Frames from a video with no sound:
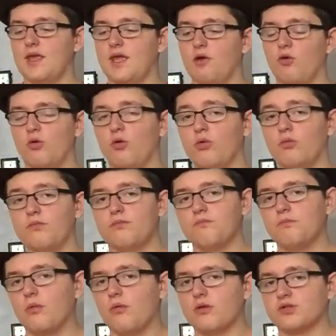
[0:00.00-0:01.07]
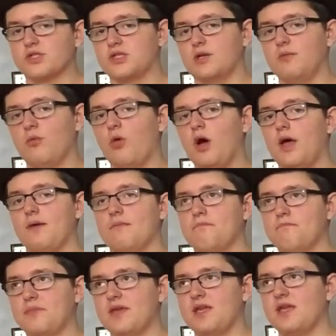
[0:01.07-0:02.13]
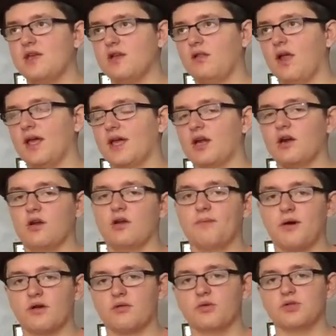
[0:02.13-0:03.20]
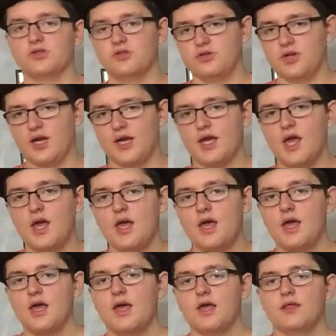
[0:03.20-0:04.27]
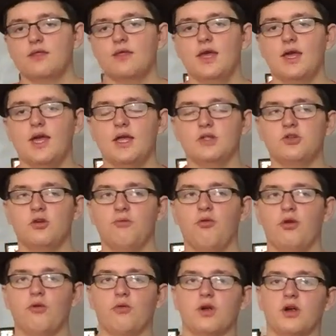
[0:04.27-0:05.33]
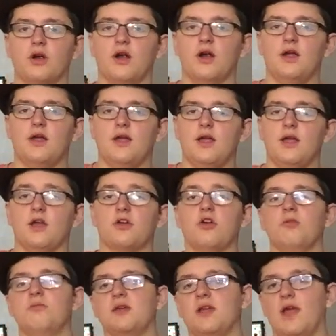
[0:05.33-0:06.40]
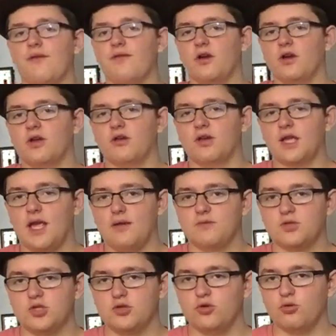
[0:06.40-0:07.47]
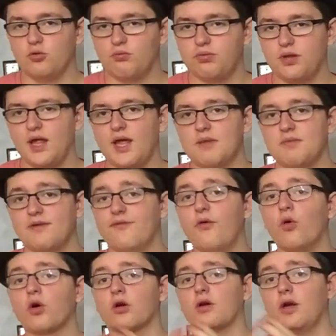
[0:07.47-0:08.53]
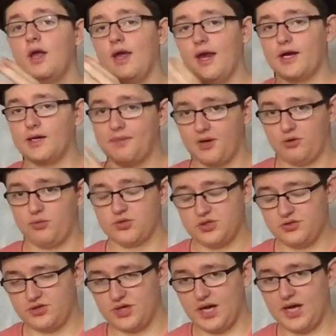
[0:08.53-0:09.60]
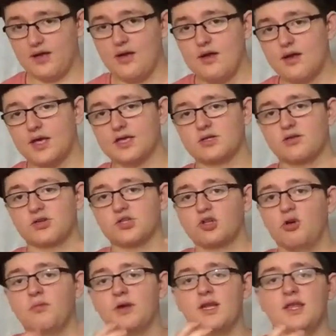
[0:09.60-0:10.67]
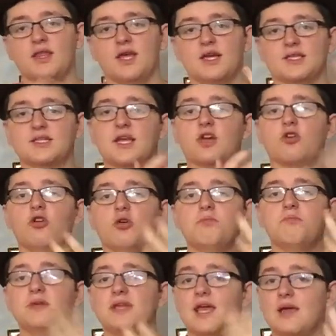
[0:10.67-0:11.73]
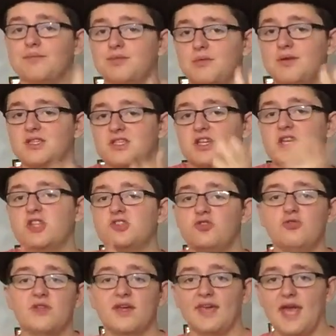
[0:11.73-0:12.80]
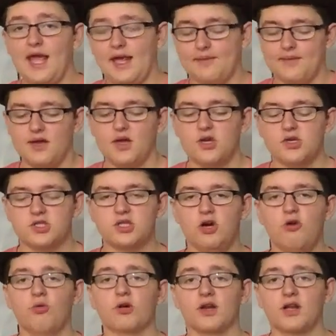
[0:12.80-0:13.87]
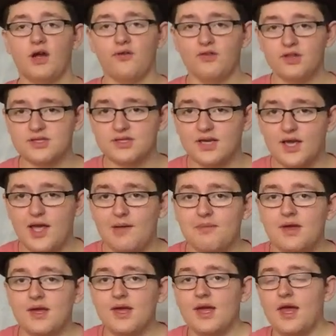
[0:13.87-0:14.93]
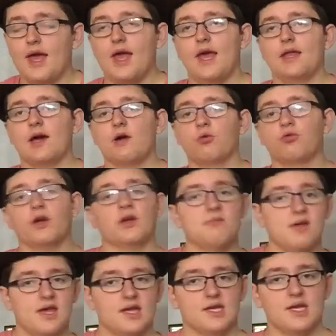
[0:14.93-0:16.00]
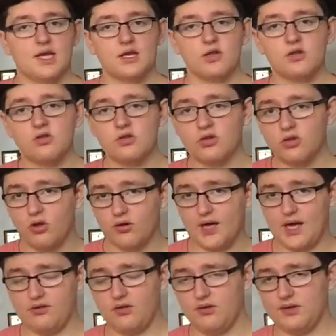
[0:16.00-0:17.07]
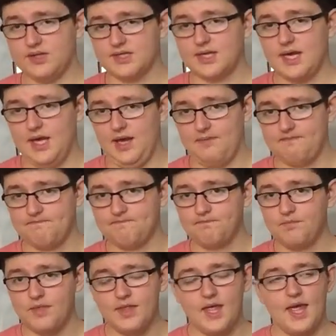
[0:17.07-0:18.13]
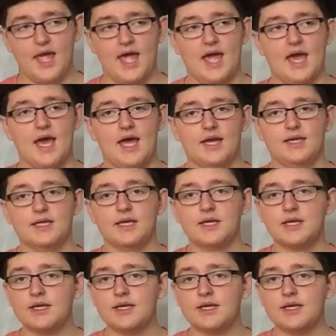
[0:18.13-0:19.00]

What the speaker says: it will somewhat be like Harry Potter Wizards Unite, to a point where it could be a very good game to play before Harry Potter Wizards Unite, because there are so many things that could be implemented into the game. So, we're going to cover this game, and I would recommend go download this game and